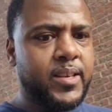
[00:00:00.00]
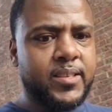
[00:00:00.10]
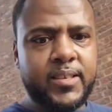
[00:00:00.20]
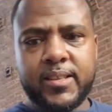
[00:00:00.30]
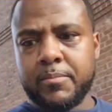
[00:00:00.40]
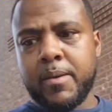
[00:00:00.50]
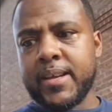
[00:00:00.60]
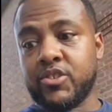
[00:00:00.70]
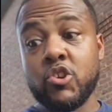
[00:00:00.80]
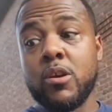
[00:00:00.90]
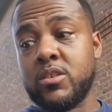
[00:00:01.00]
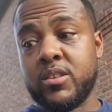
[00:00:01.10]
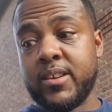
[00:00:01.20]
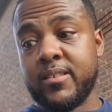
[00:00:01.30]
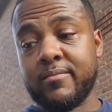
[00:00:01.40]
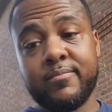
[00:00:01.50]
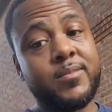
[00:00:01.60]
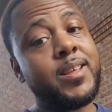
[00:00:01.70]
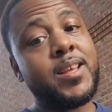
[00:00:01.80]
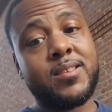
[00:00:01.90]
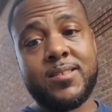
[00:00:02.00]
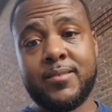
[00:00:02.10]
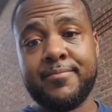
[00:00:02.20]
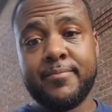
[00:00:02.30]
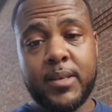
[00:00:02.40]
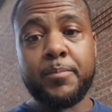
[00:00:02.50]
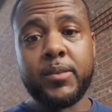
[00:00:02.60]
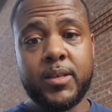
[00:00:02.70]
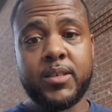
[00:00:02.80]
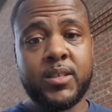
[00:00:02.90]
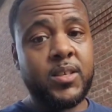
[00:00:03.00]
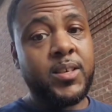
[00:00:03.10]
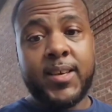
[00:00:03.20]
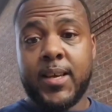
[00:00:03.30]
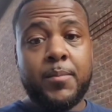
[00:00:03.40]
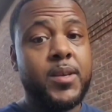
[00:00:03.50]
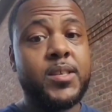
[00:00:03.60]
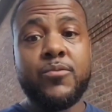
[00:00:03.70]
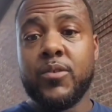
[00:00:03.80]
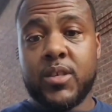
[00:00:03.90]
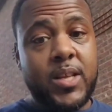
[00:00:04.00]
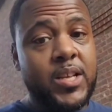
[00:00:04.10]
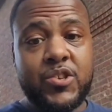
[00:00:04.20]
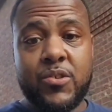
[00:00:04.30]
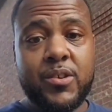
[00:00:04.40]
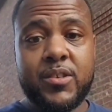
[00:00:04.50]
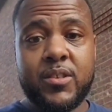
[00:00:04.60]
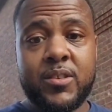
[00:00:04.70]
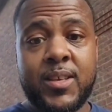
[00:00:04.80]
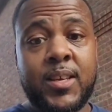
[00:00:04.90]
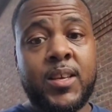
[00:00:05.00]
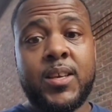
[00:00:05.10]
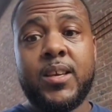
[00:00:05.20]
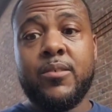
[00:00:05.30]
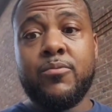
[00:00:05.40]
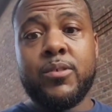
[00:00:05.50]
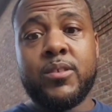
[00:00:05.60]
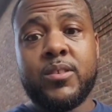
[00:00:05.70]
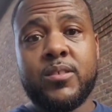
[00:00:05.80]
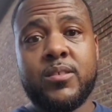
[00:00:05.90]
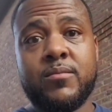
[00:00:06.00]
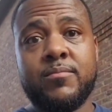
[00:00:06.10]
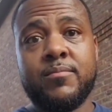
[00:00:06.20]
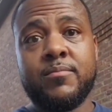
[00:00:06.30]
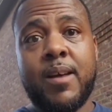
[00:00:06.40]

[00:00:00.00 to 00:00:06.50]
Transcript: Like I said, the bike's charging now. That's a plus, because it was not charging. It was,